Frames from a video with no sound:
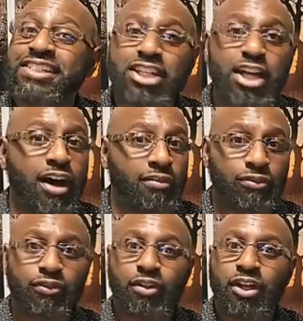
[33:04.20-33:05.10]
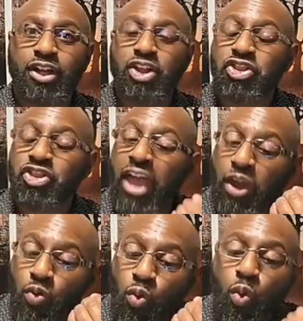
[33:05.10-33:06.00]
stuff.
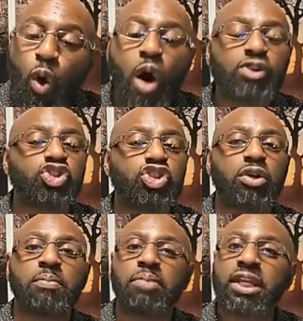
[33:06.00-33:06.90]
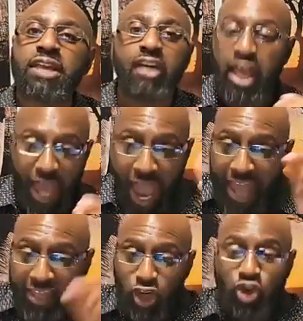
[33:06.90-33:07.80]
They want you to believe it.
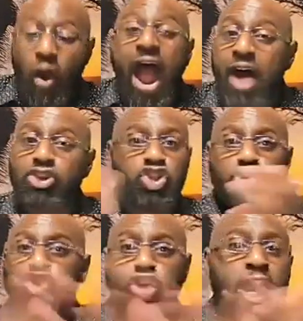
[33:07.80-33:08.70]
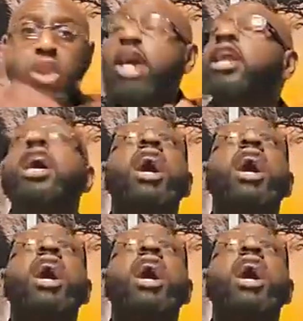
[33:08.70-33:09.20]
And the crowd is just cheering.